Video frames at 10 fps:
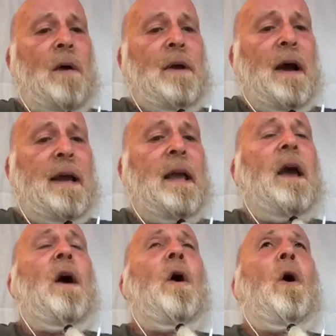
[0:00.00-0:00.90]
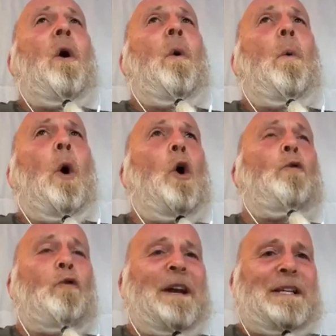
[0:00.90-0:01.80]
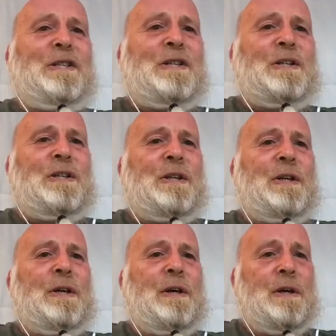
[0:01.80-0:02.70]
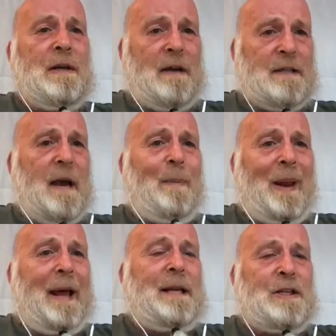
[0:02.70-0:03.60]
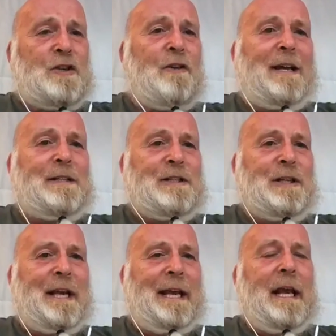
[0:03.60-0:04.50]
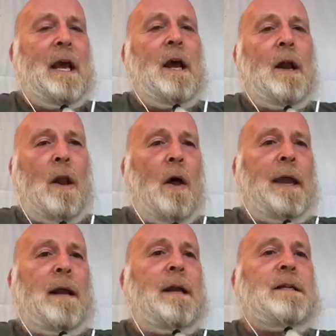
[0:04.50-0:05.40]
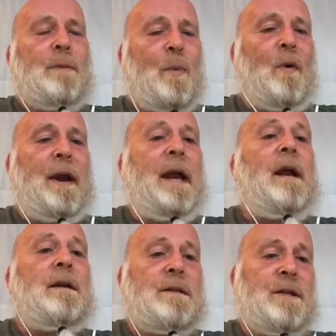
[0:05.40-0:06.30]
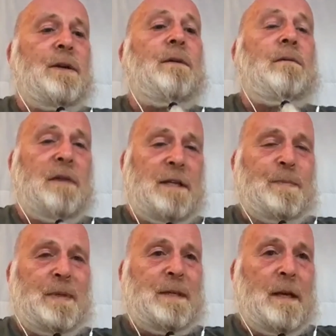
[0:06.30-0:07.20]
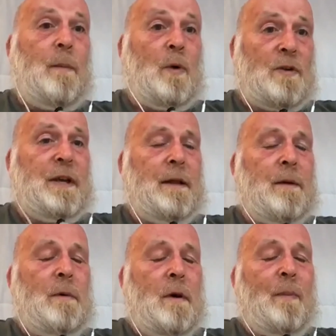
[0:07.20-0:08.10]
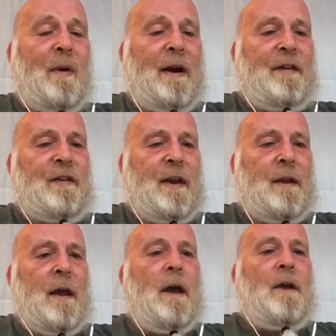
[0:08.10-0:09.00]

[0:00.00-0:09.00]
okay, what risks is our planning strategy likely to bring to this particular project that we're appraising?